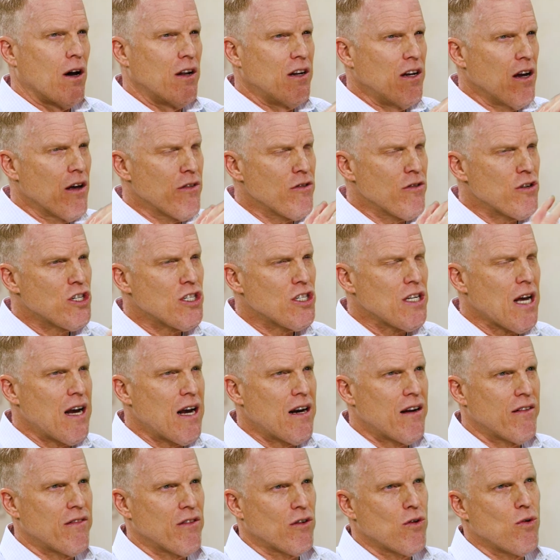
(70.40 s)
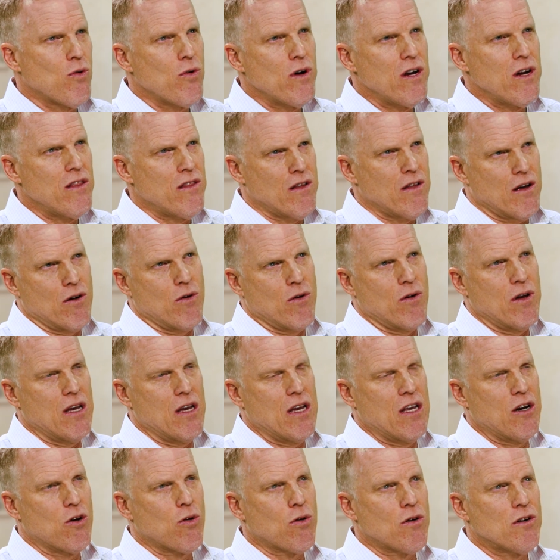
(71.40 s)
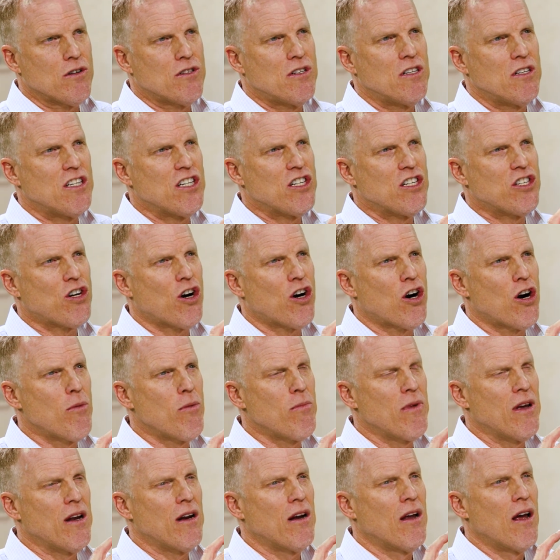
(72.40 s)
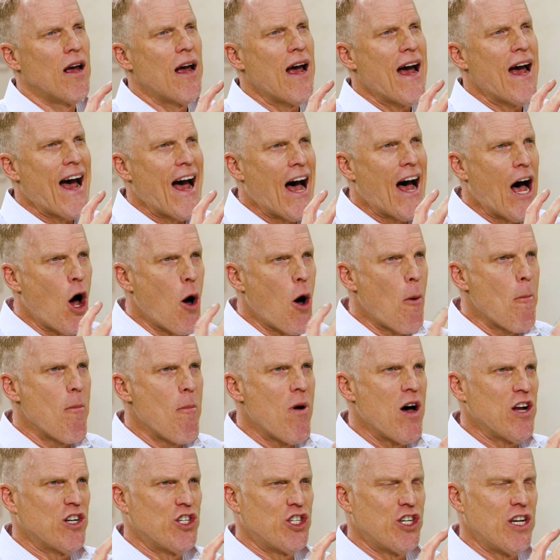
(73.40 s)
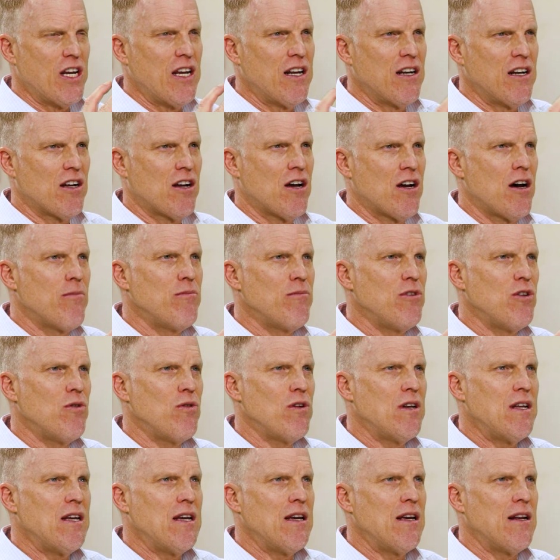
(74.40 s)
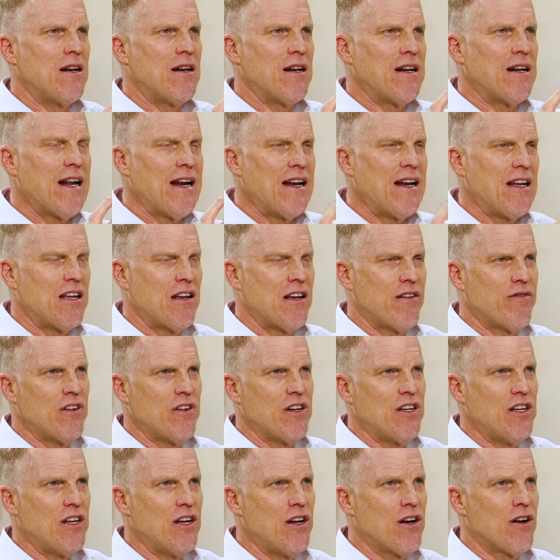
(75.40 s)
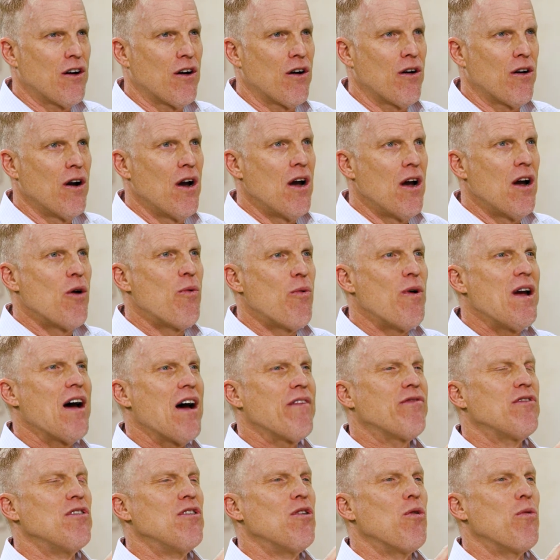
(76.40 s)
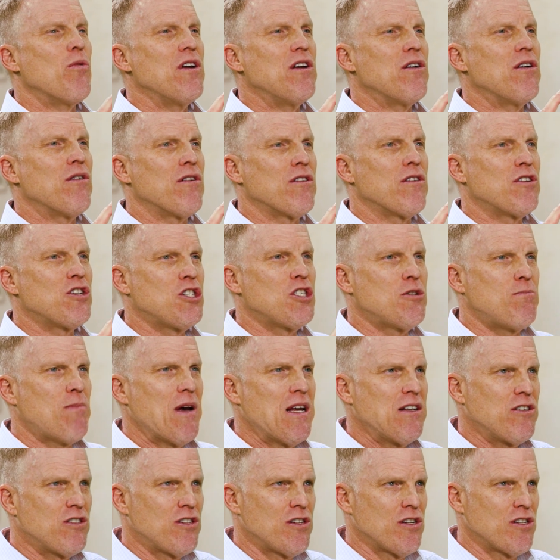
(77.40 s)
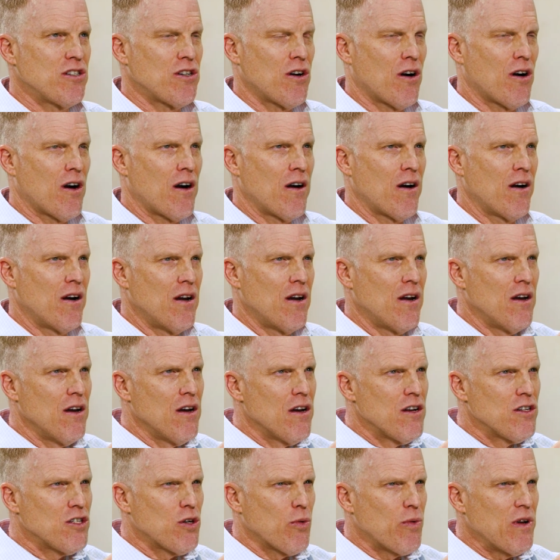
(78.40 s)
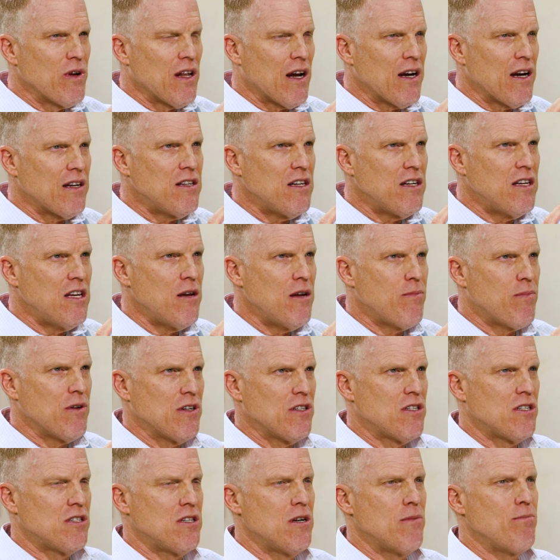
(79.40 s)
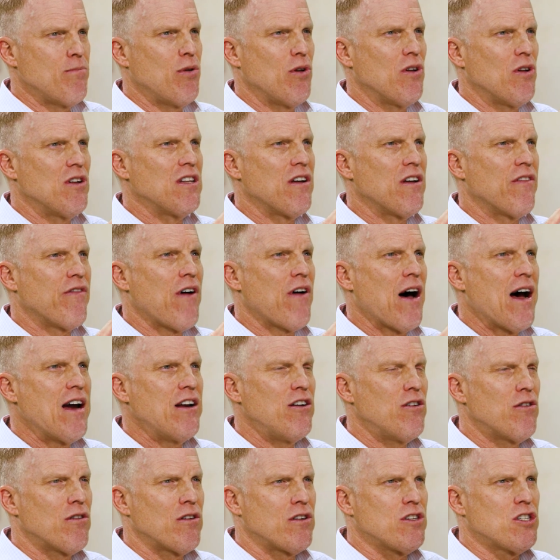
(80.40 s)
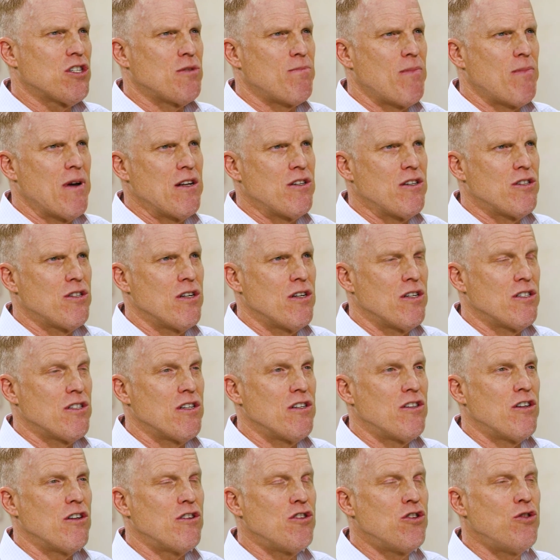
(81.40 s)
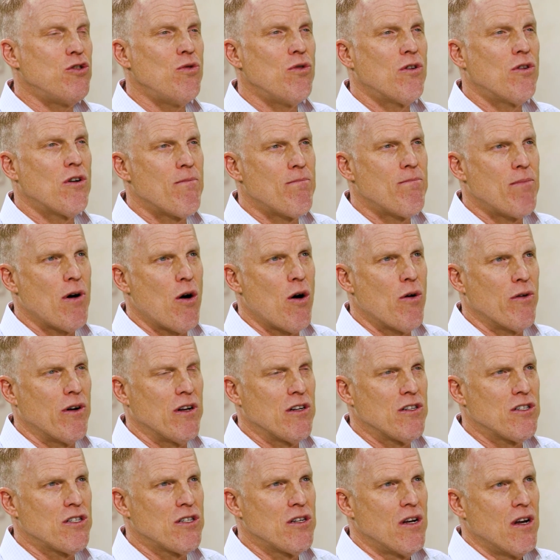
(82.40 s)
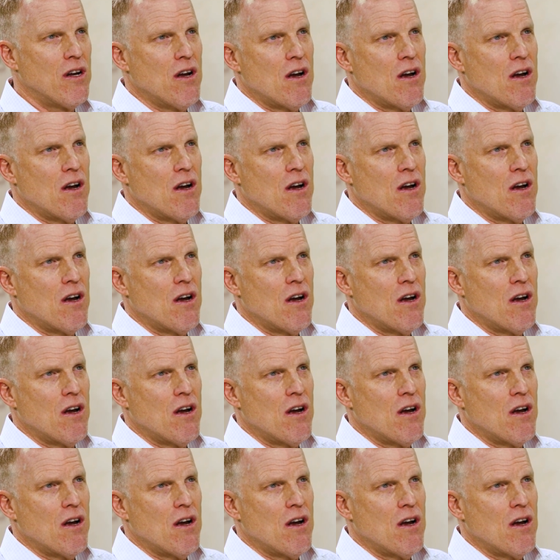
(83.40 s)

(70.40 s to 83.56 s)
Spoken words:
On the other side of the coin, though, in order to determine how much income you need in any given year, we have to know what your expenses are. So we like to keep it simple and divide your expenses into two components.